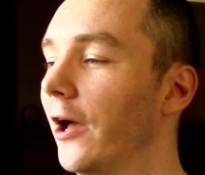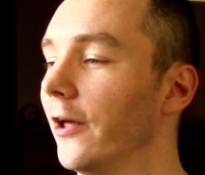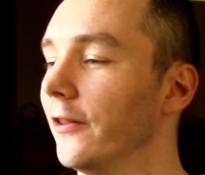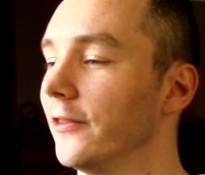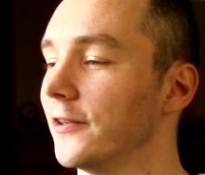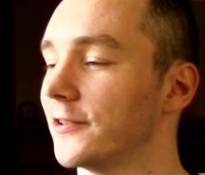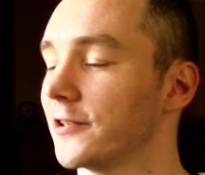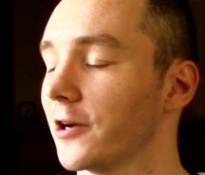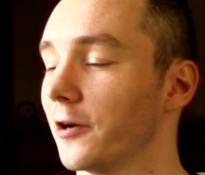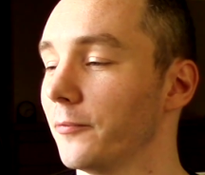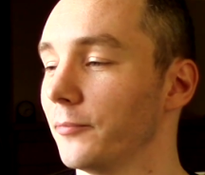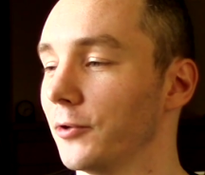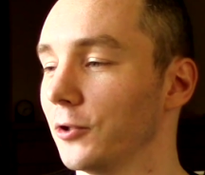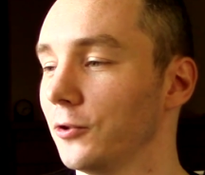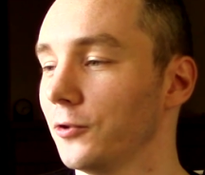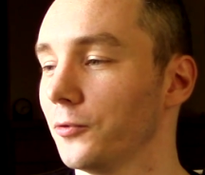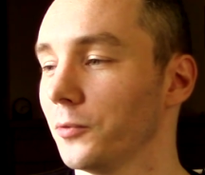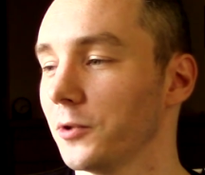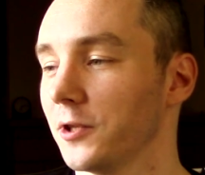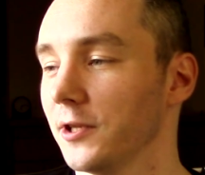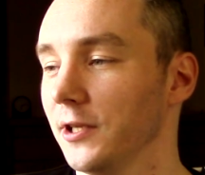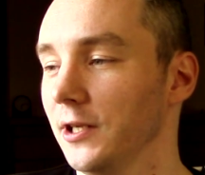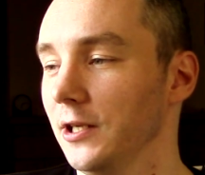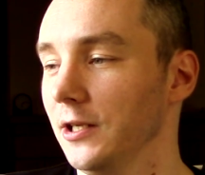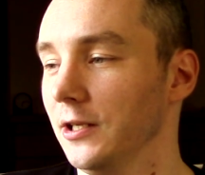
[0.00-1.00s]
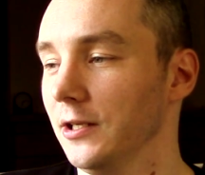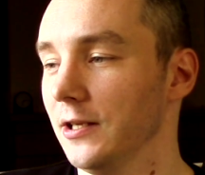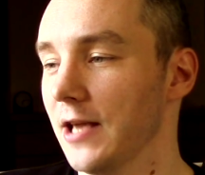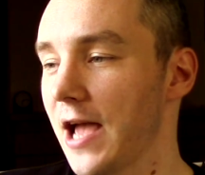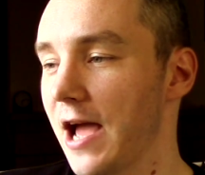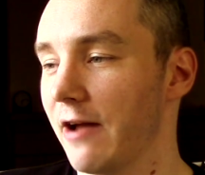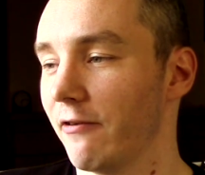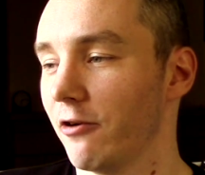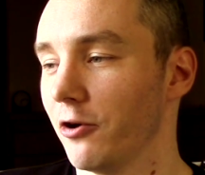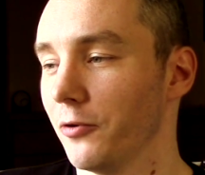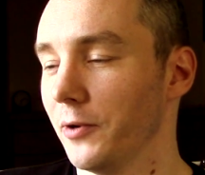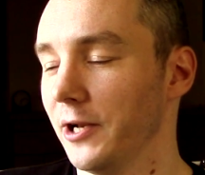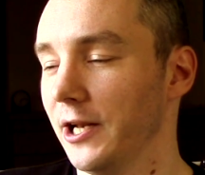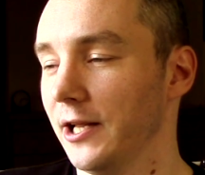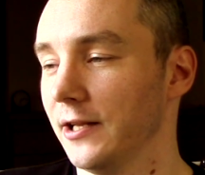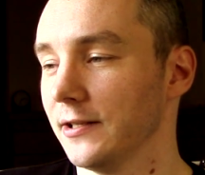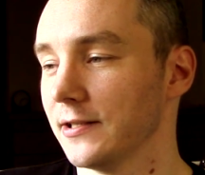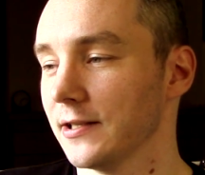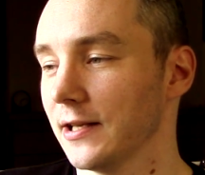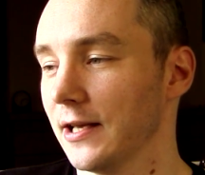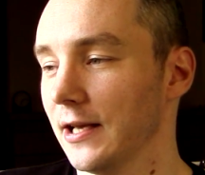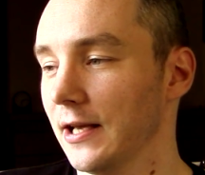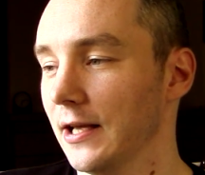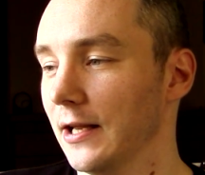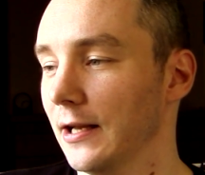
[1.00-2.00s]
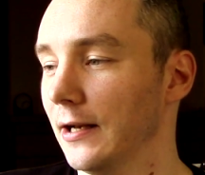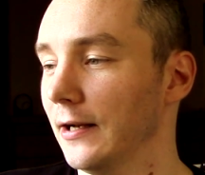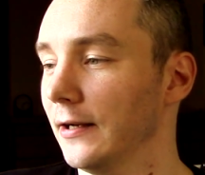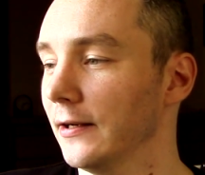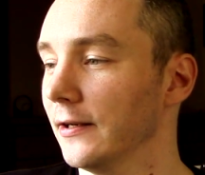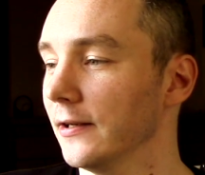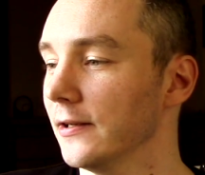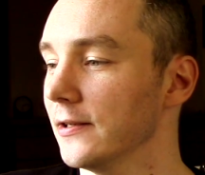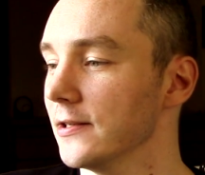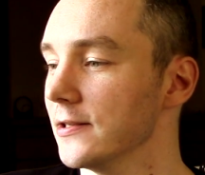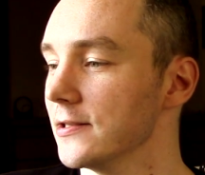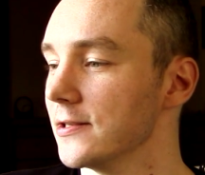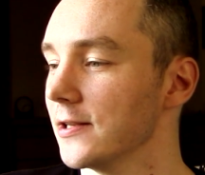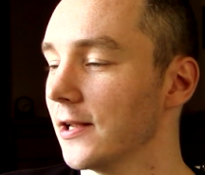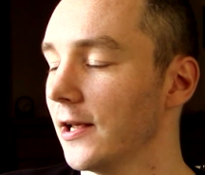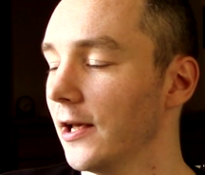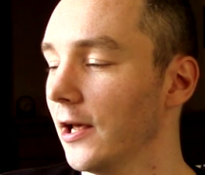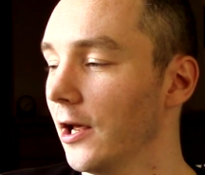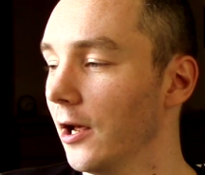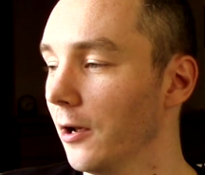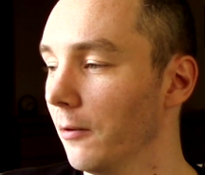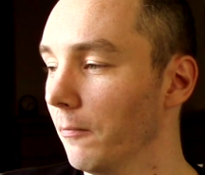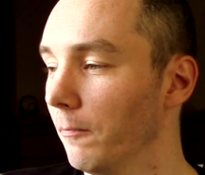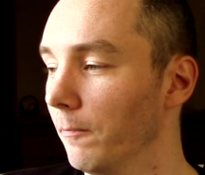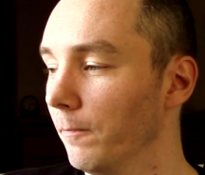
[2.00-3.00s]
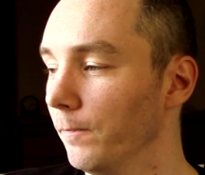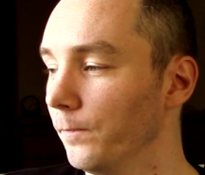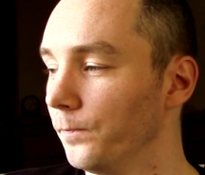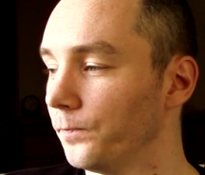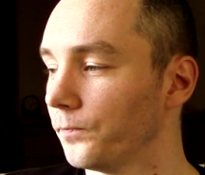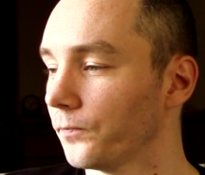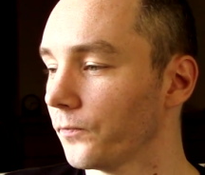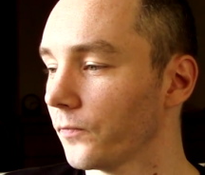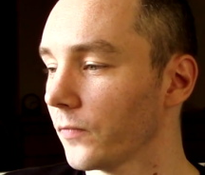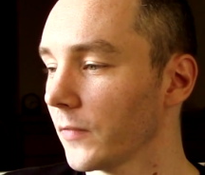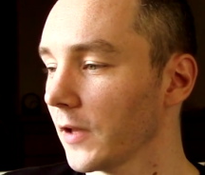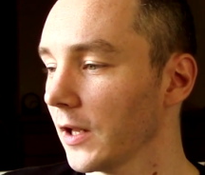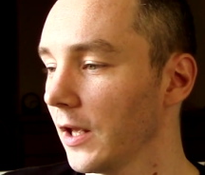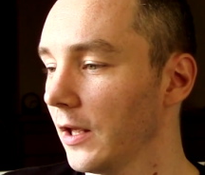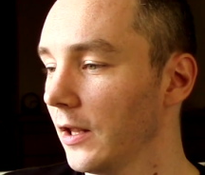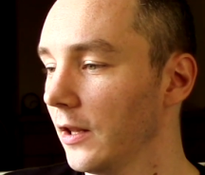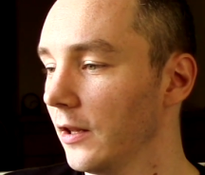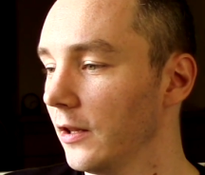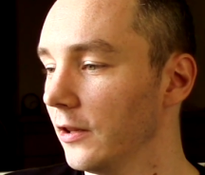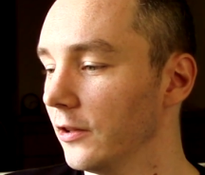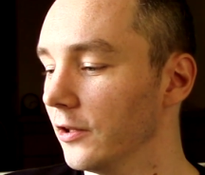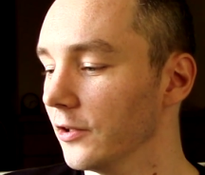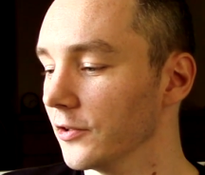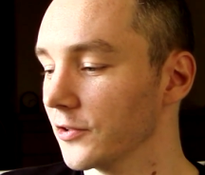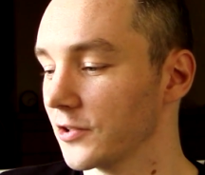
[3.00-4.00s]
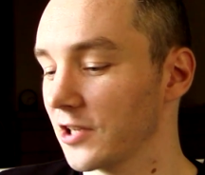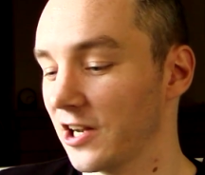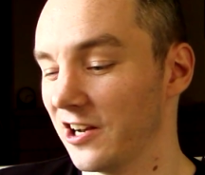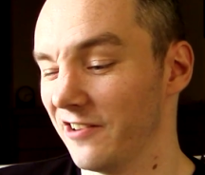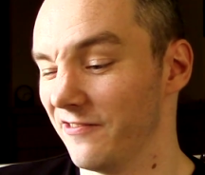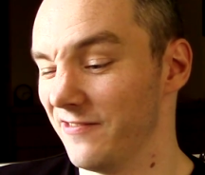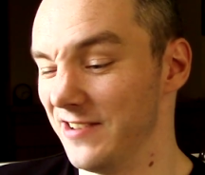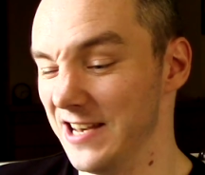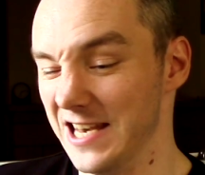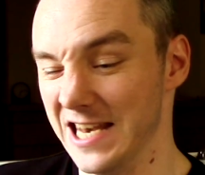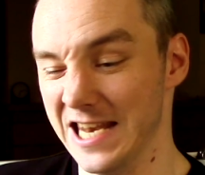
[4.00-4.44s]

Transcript: This current build with the arrow in it, and that's kind of